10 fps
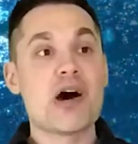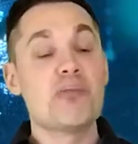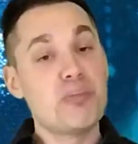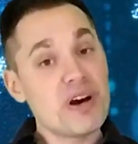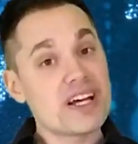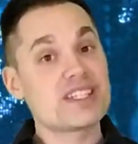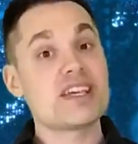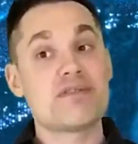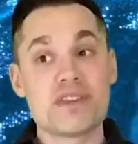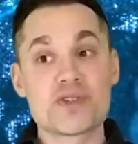but
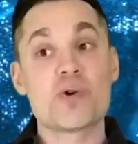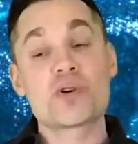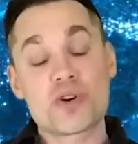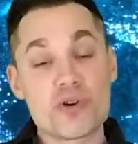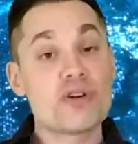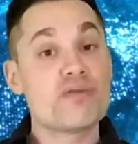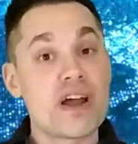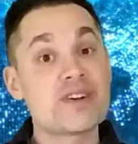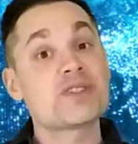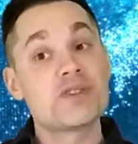if this whole
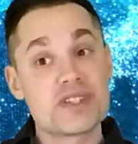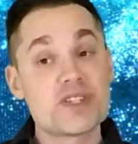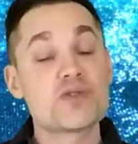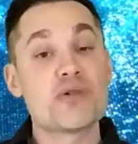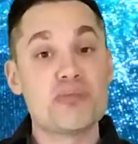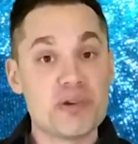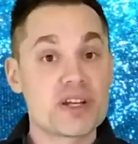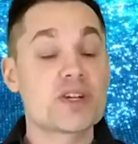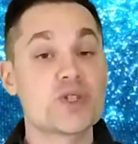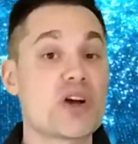coronavirus turns into a
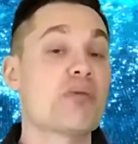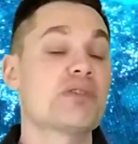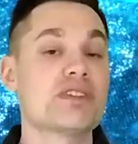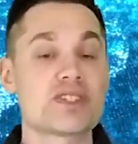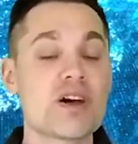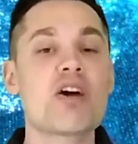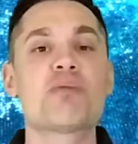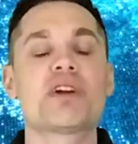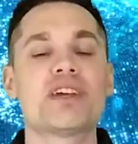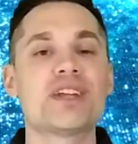bigger drop in the stock
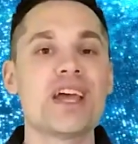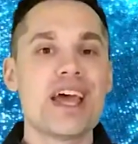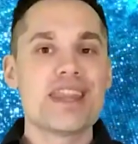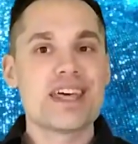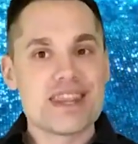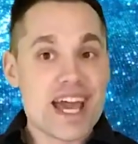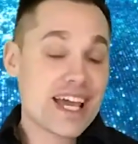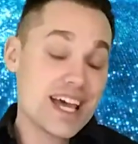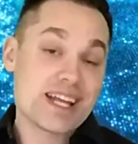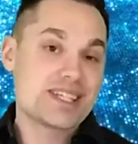market, then that
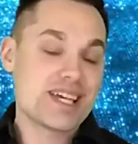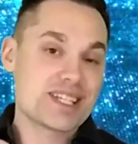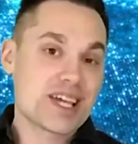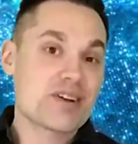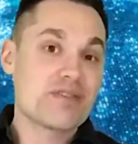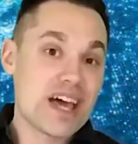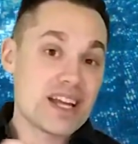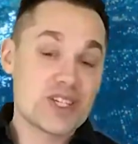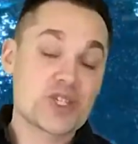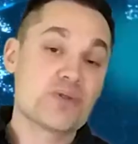kind of takes care of that
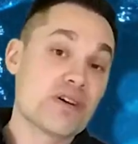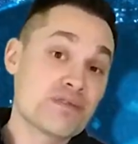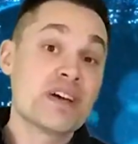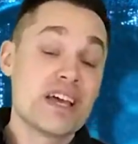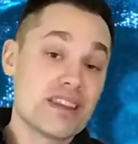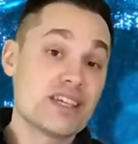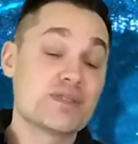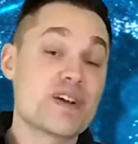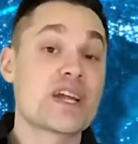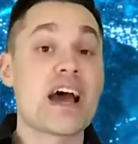issue of these
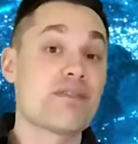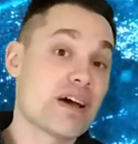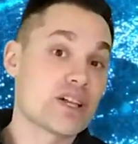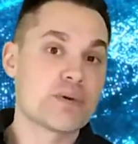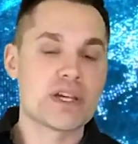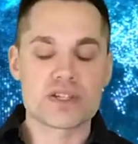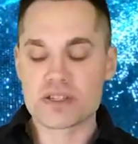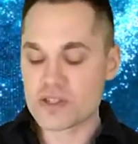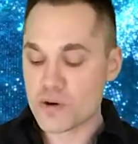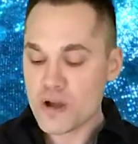very high valuations.
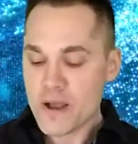So